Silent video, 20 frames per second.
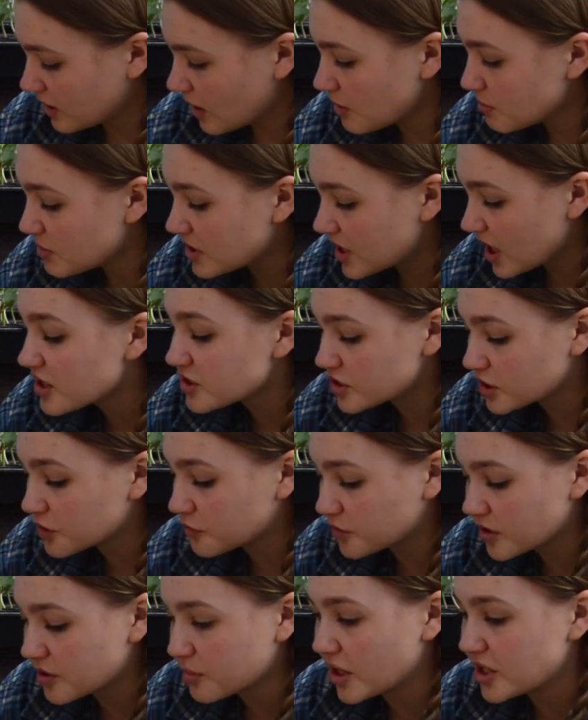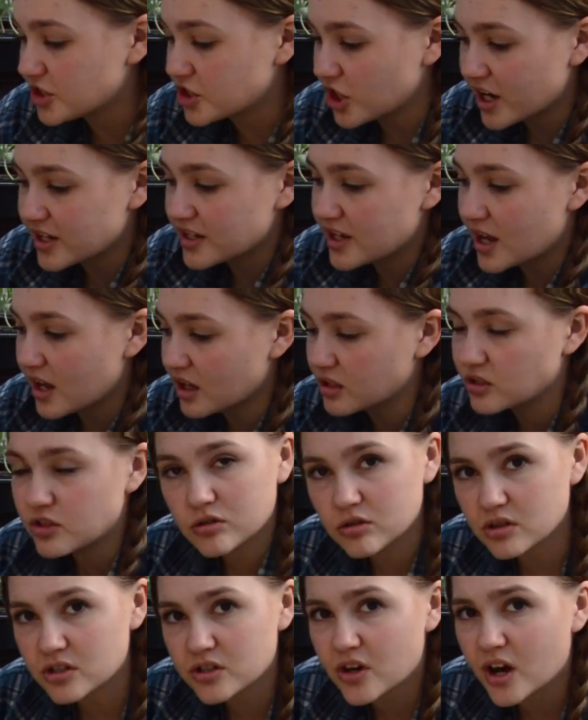because they're free range, I can do
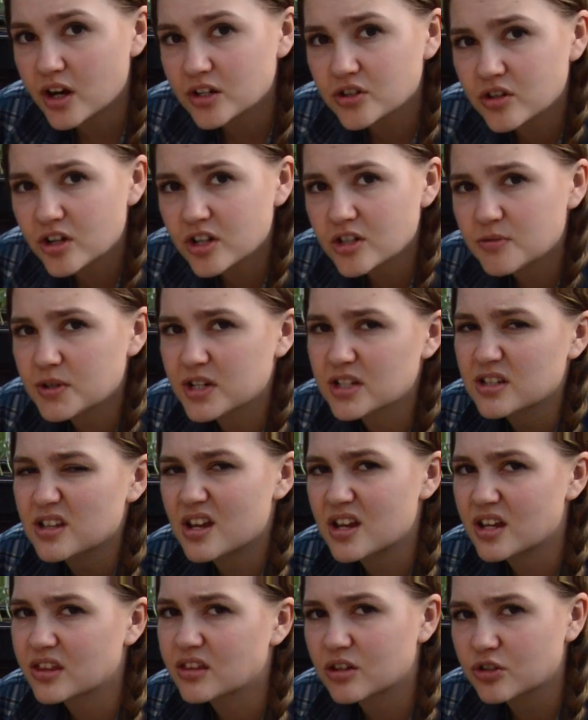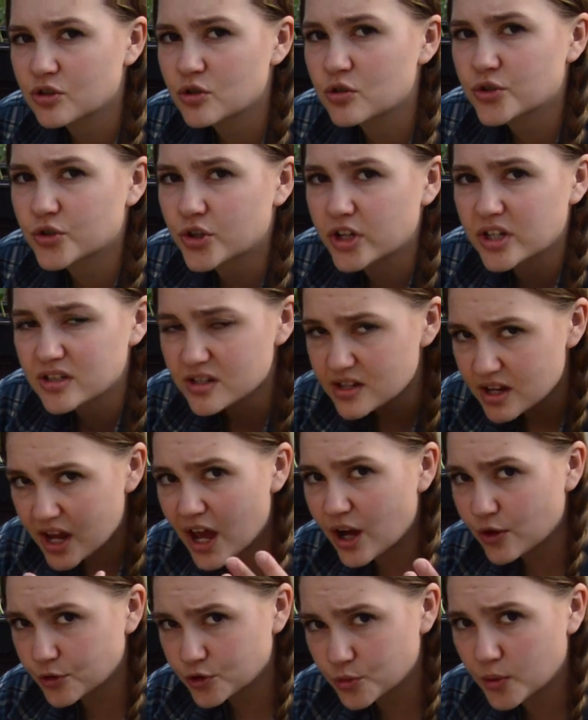the scratch grains because they get their nutrients
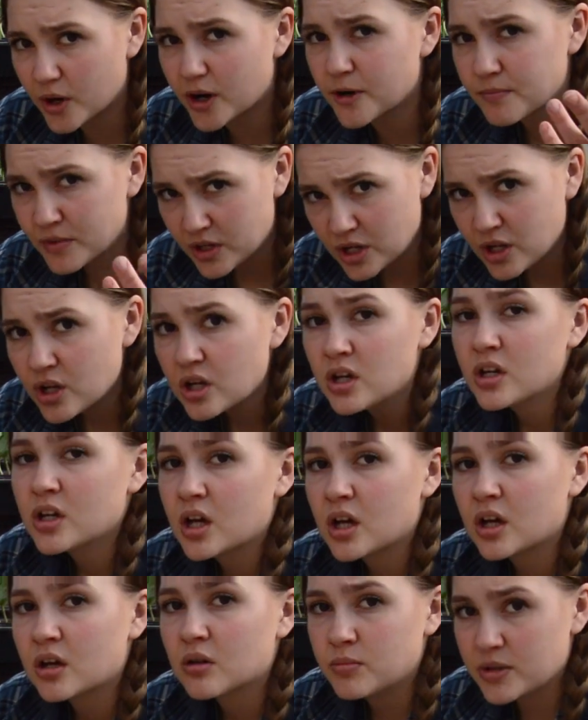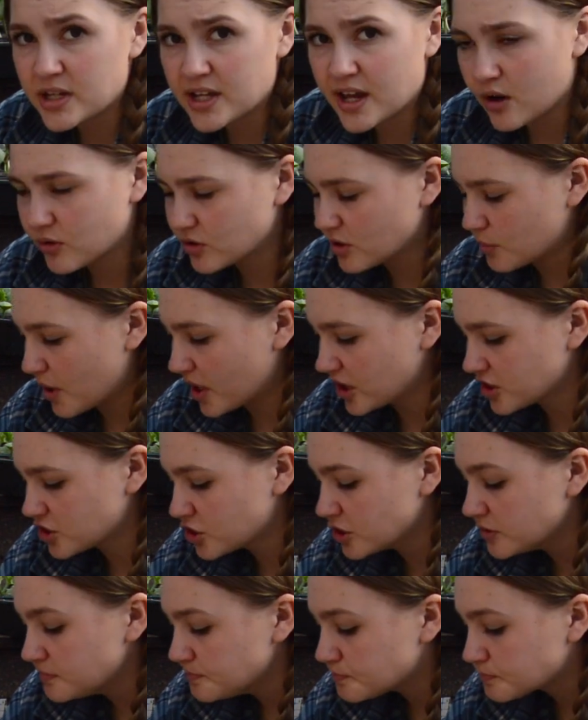elsewhere, being out in the
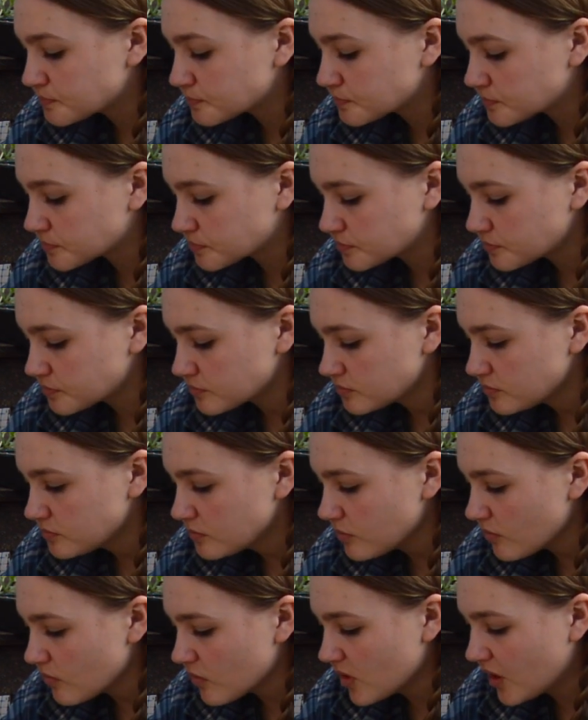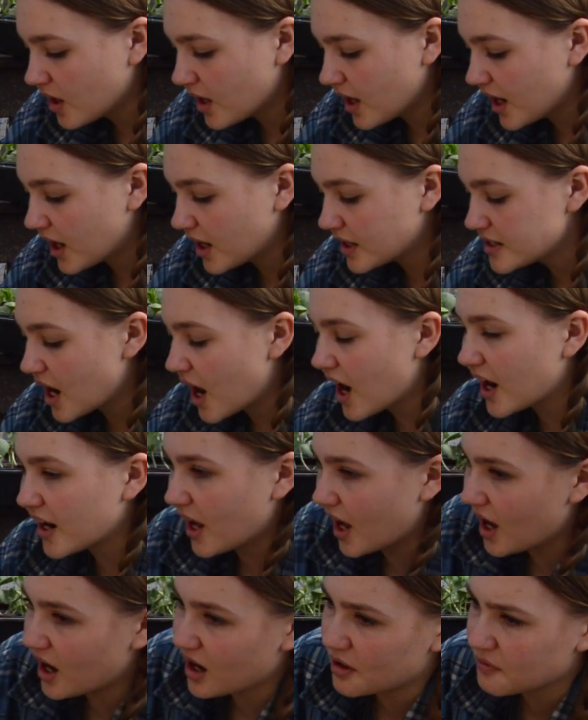pasture. And I
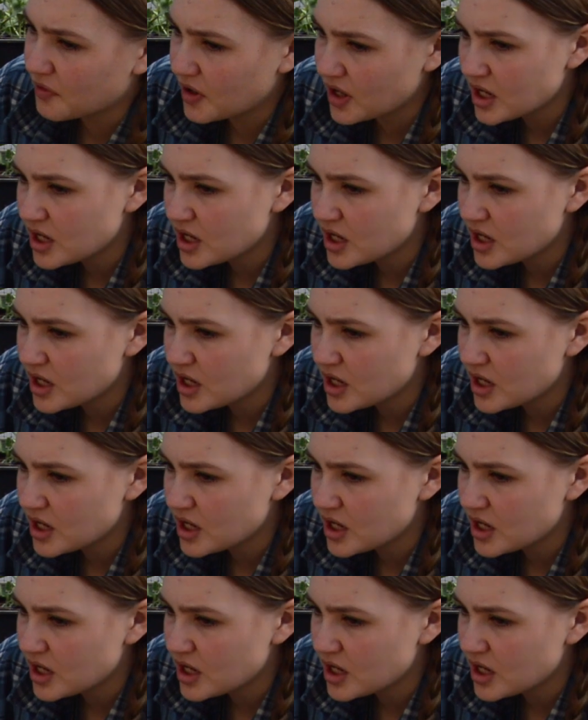have